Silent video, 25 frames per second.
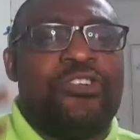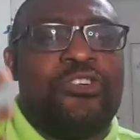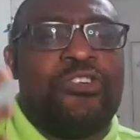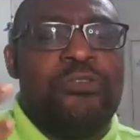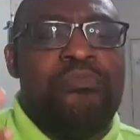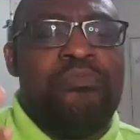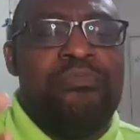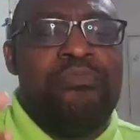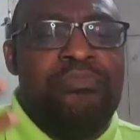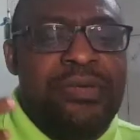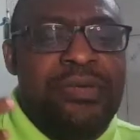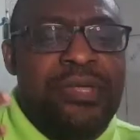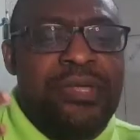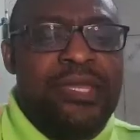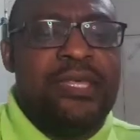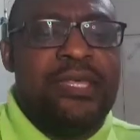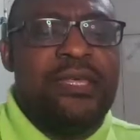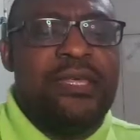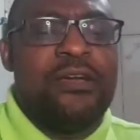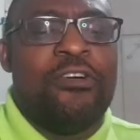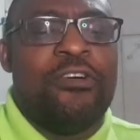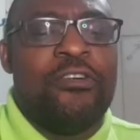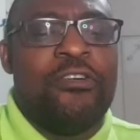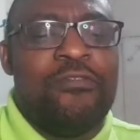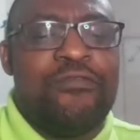or
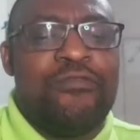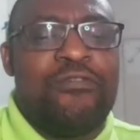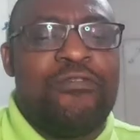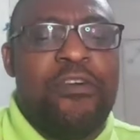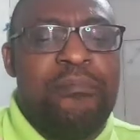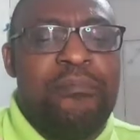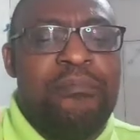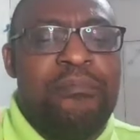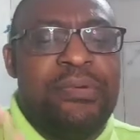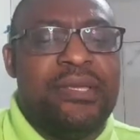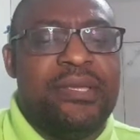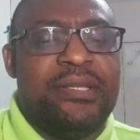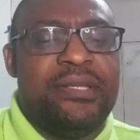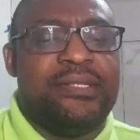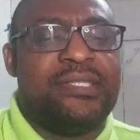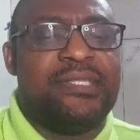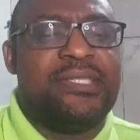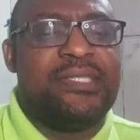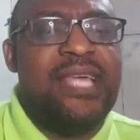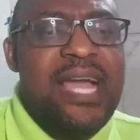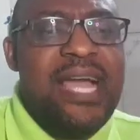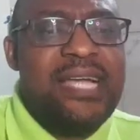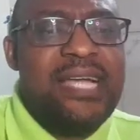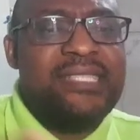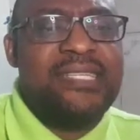forbids.
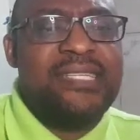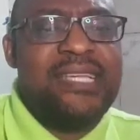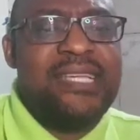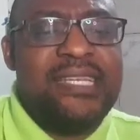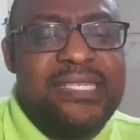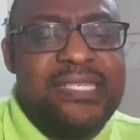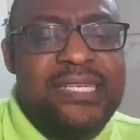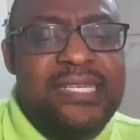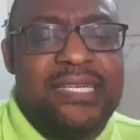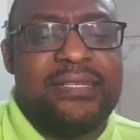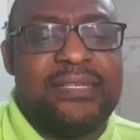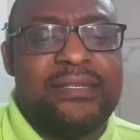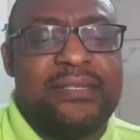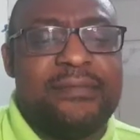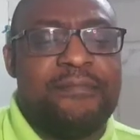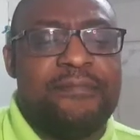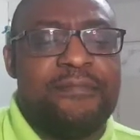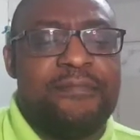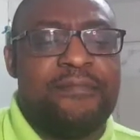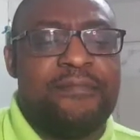They are certain.